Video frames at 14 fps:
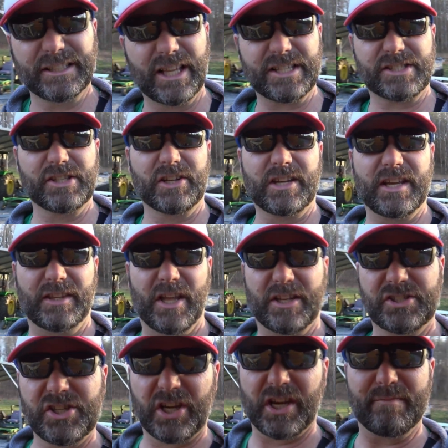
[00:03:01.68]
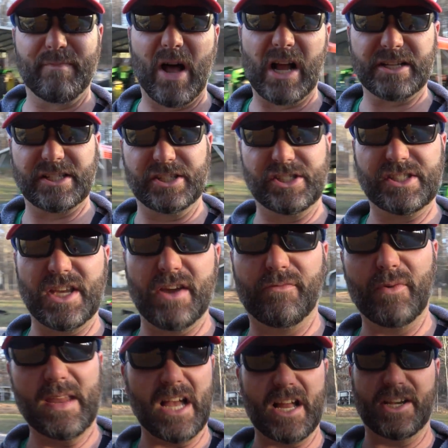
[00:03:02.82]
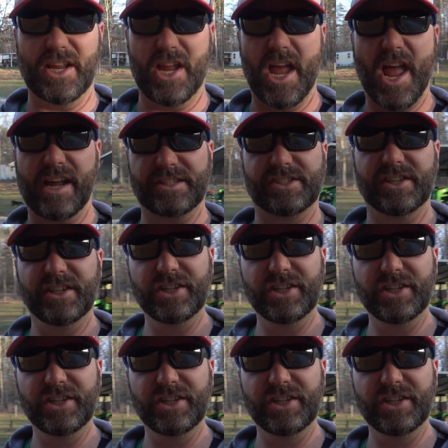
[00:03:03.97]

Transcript: Let's look in the chicken box and see if we got any eggs.